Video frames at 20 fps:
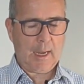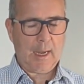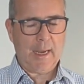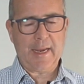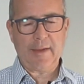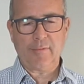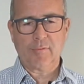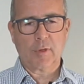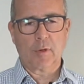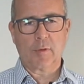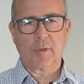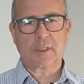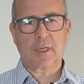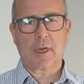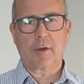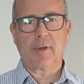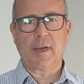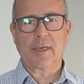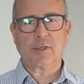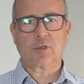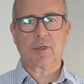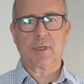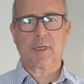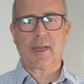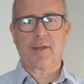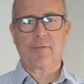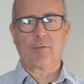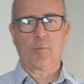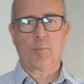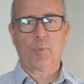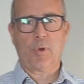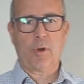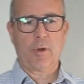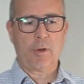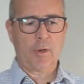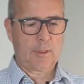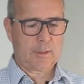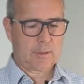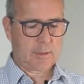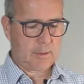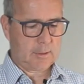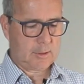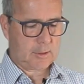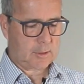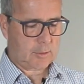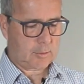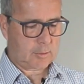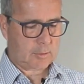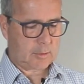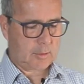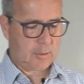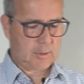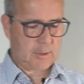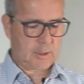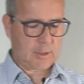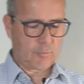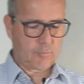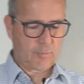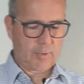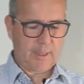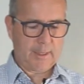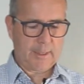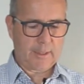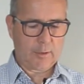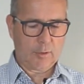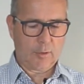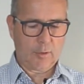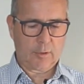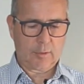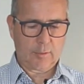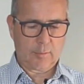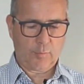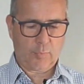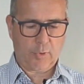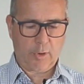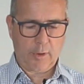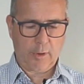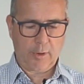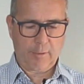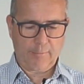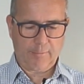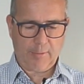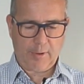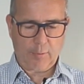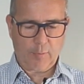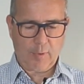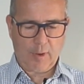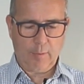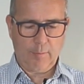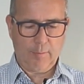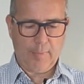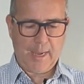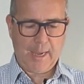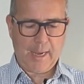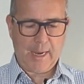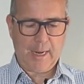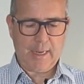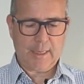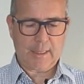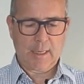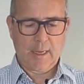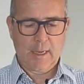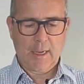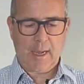Even though it's our entry level product, it's a really good product, very well made,